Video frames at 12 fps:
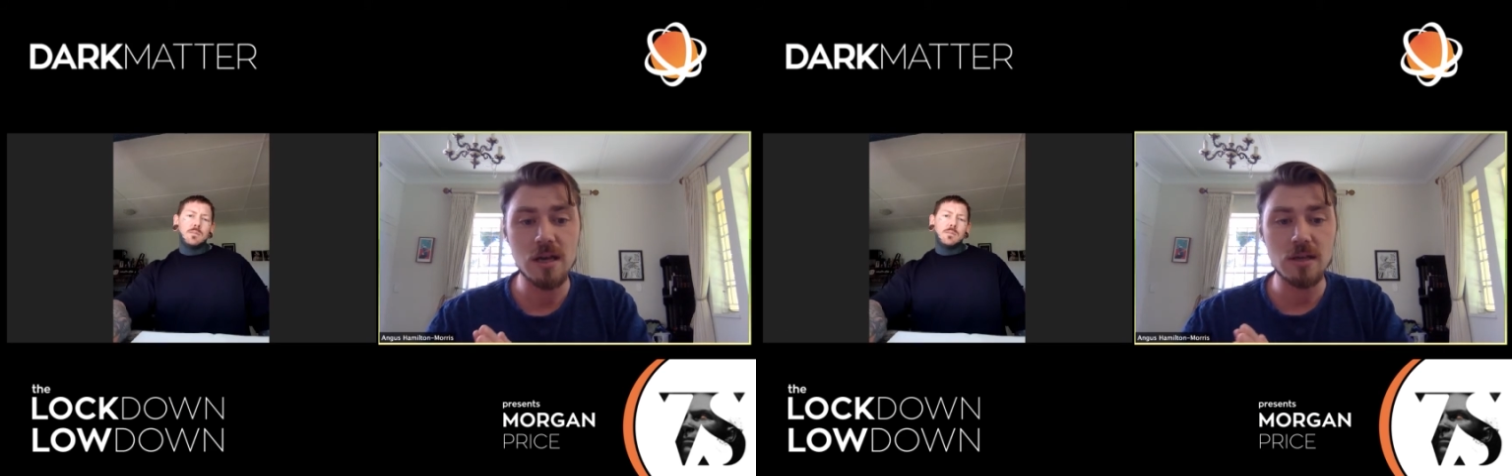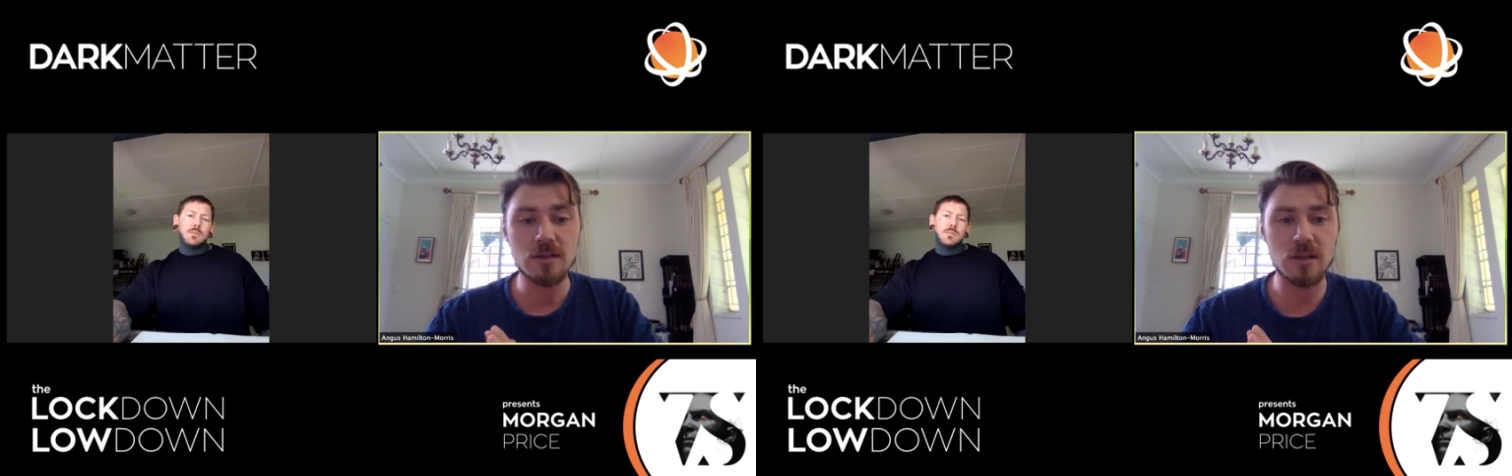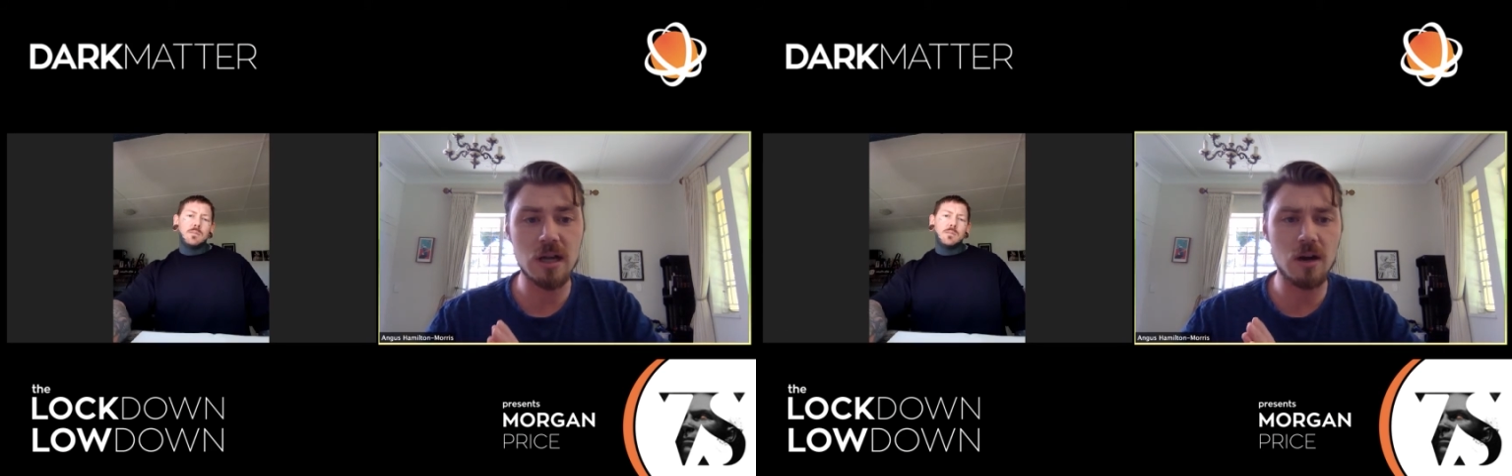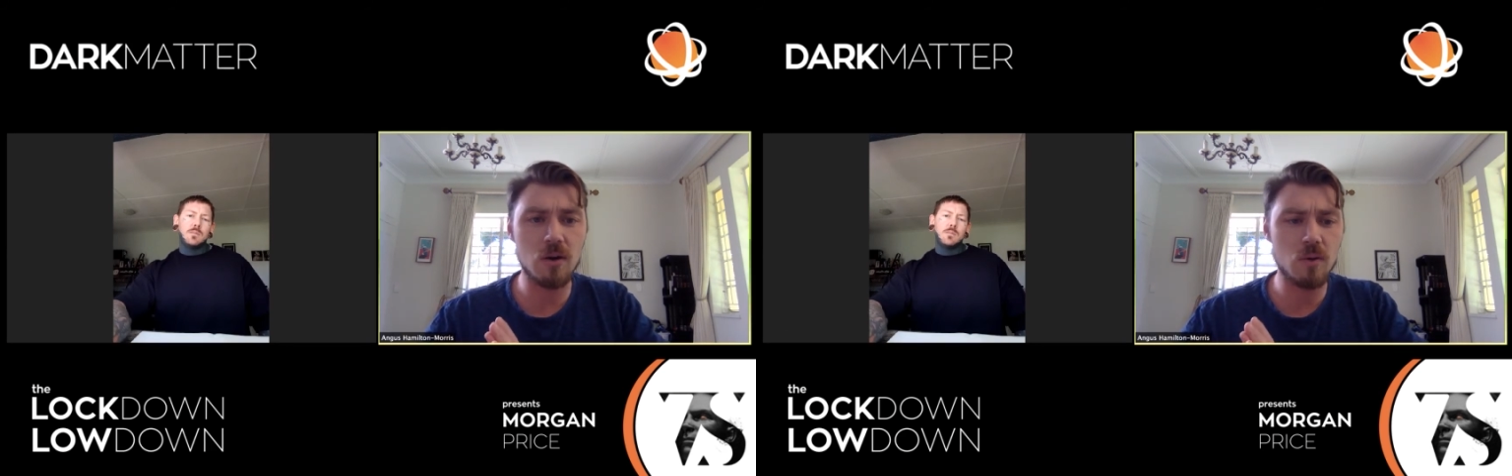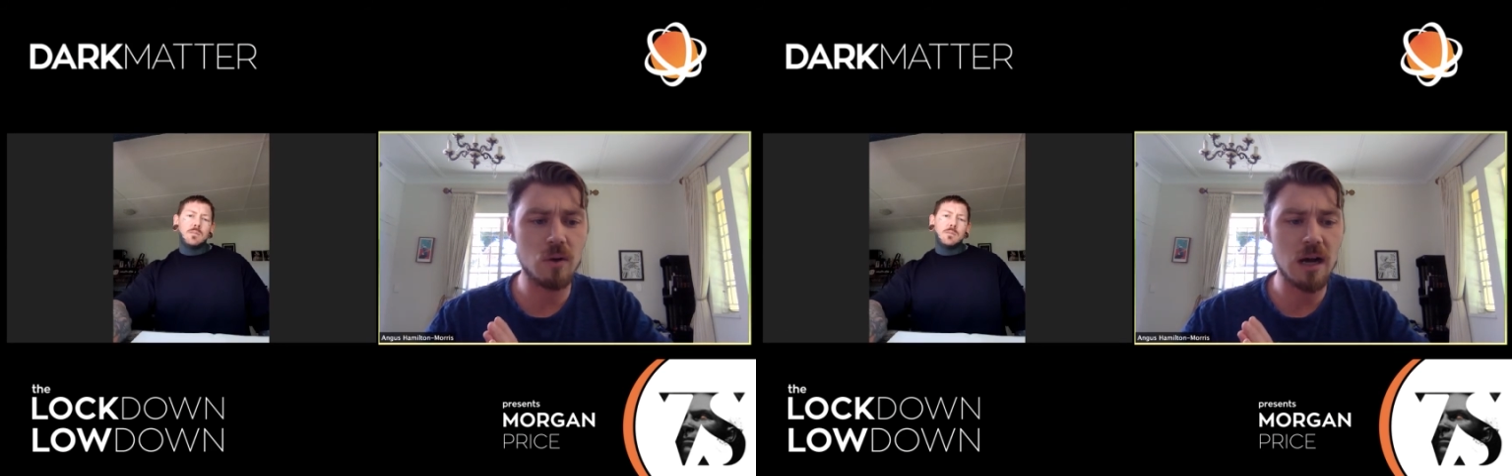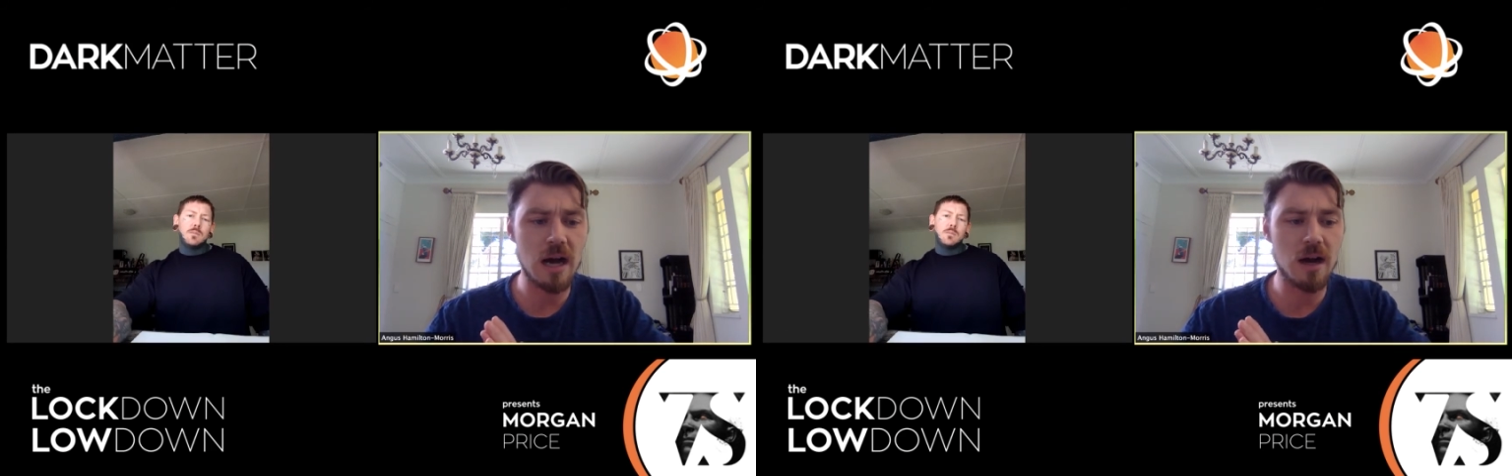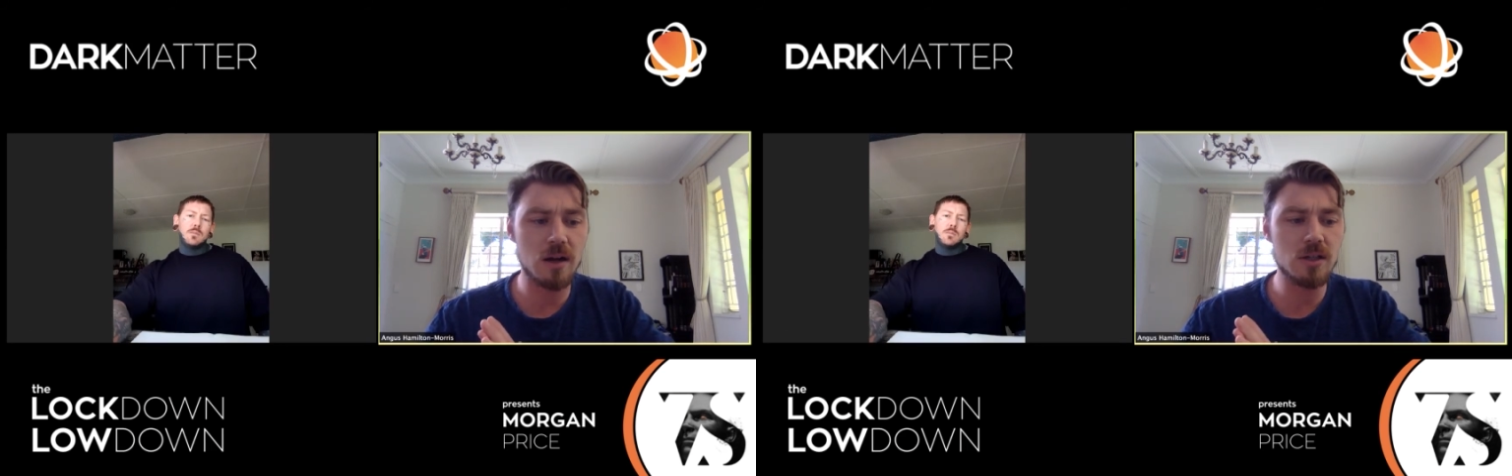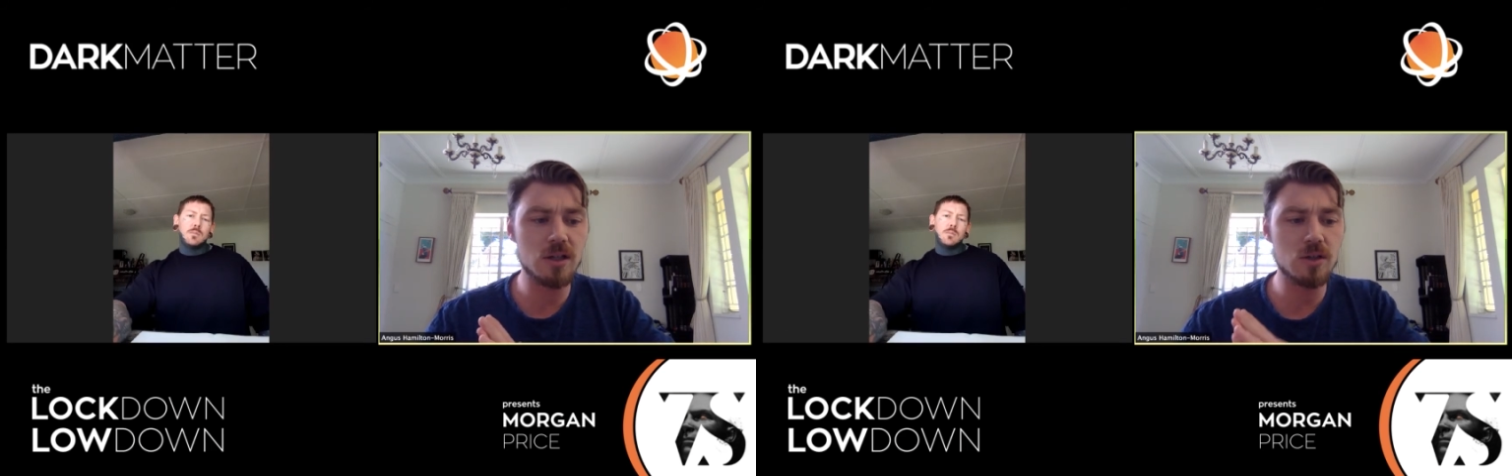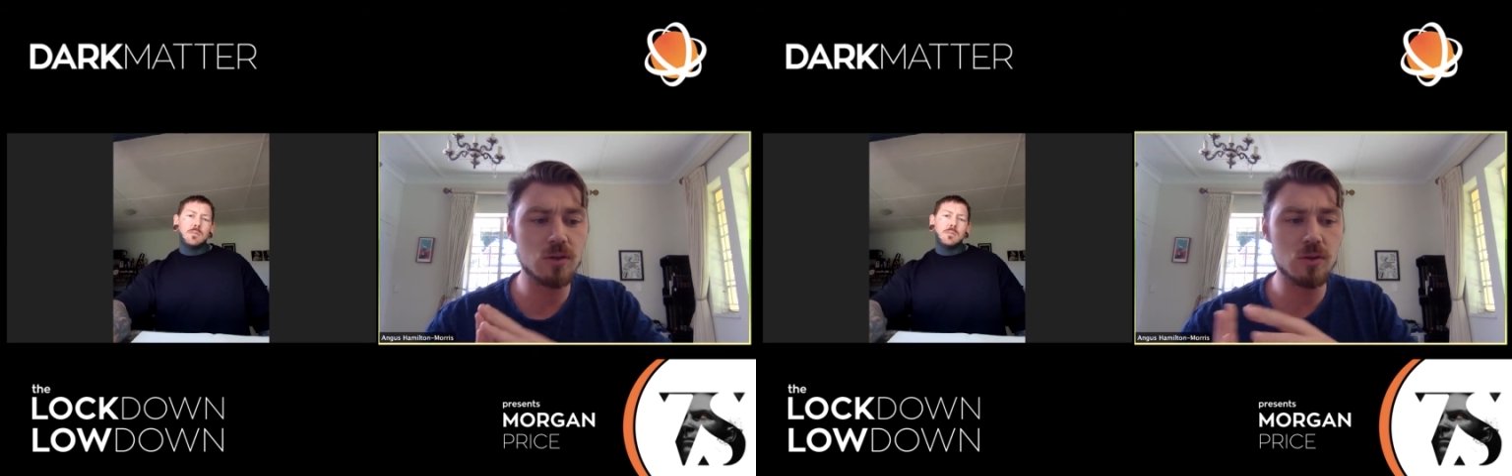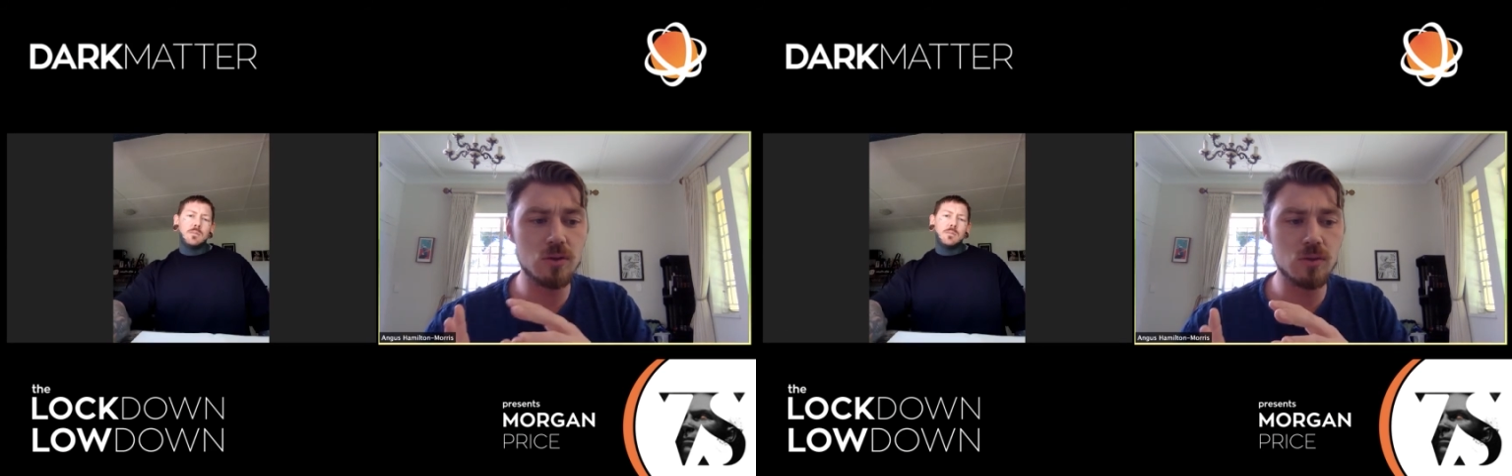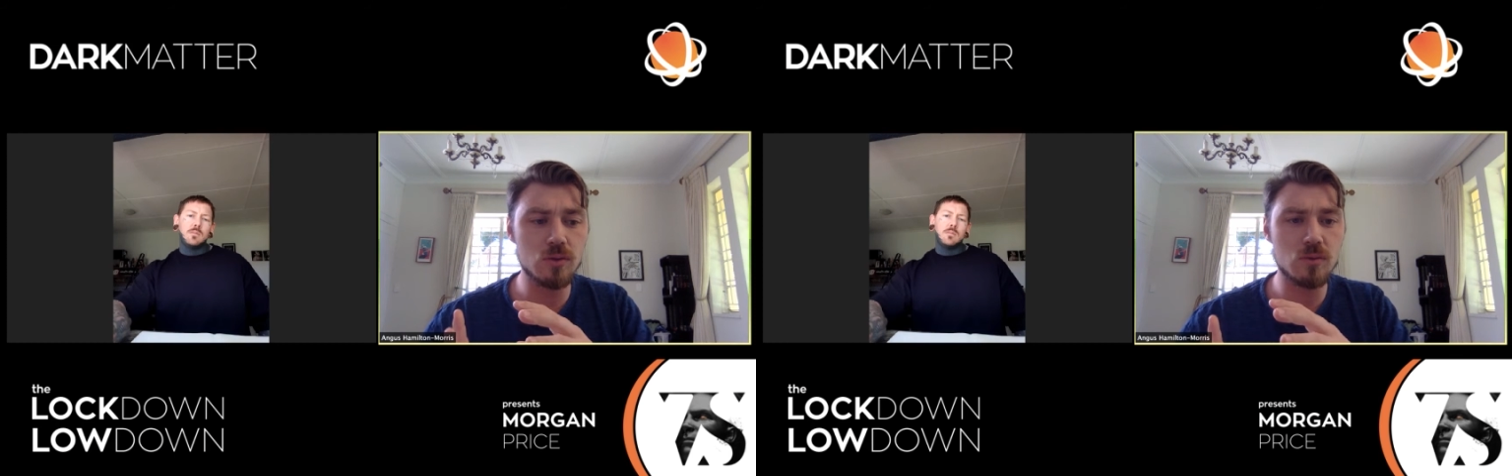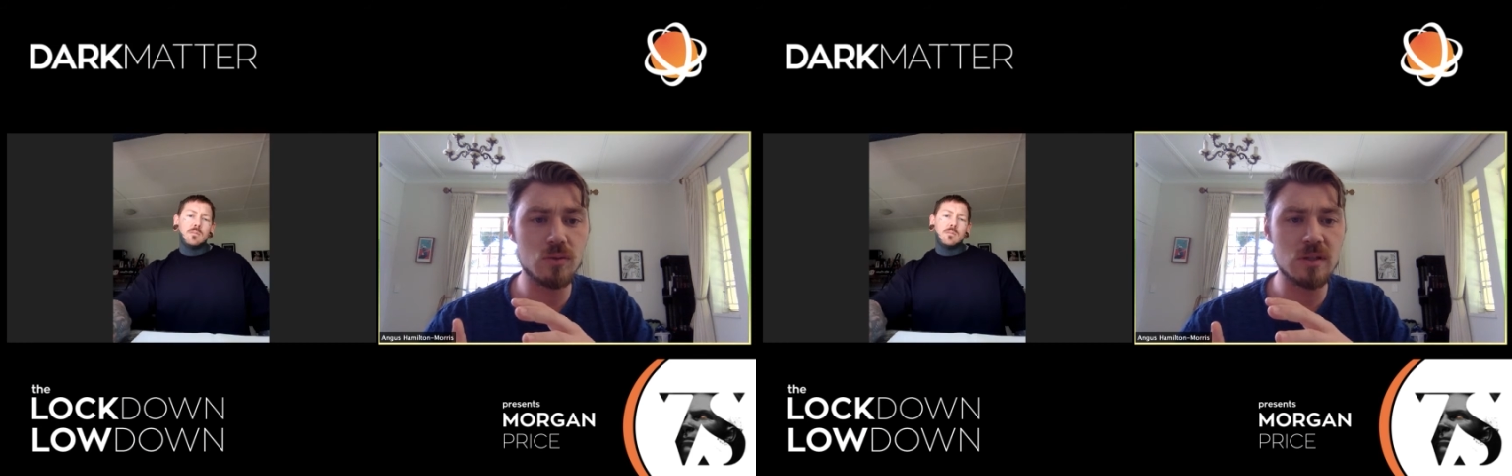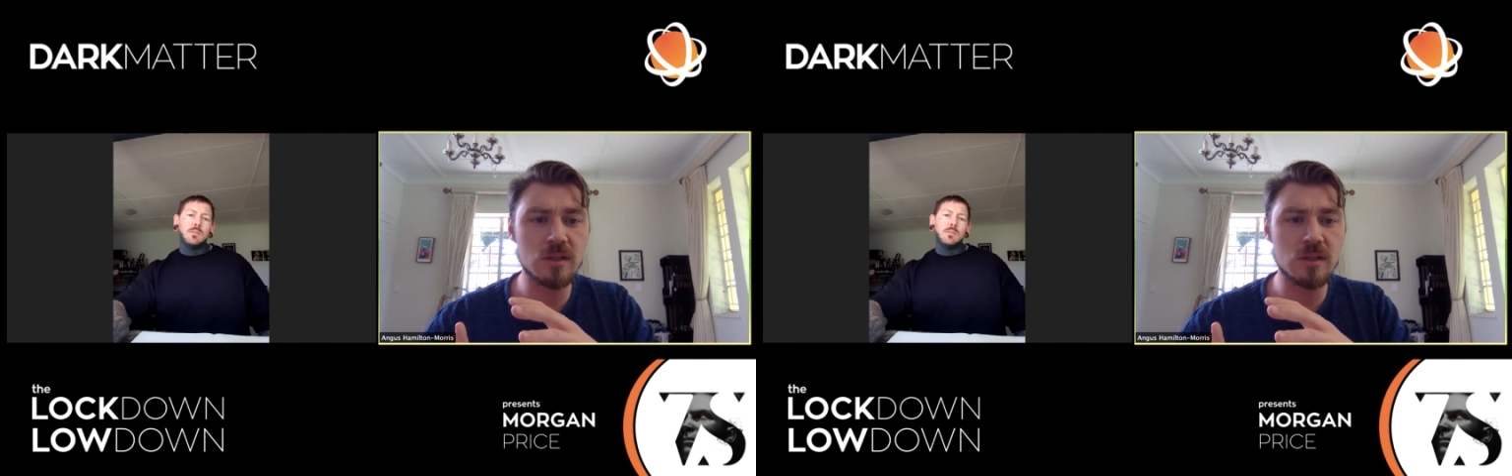So now, how do you